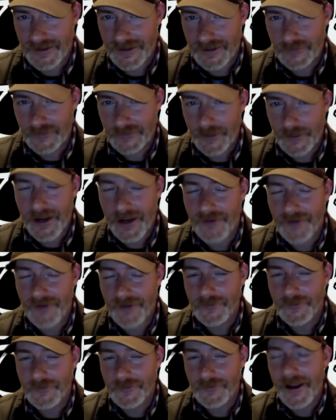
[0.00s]
we have
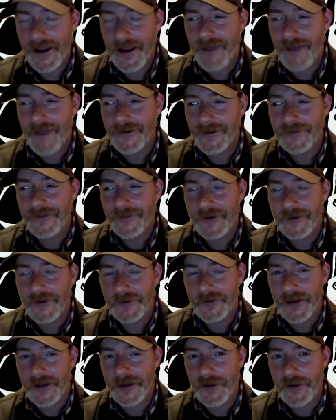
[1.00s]
an
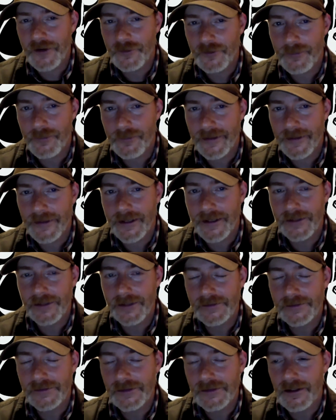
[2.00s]
investigation planned.
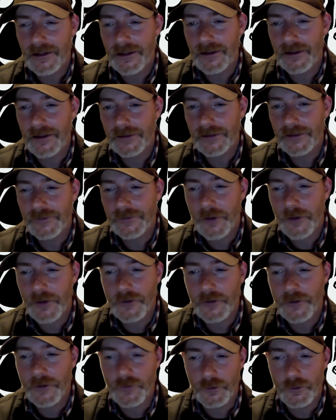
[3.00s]
It's
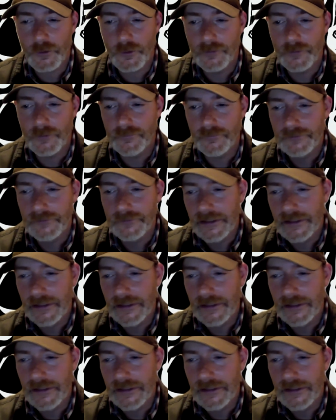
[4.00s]
very soon.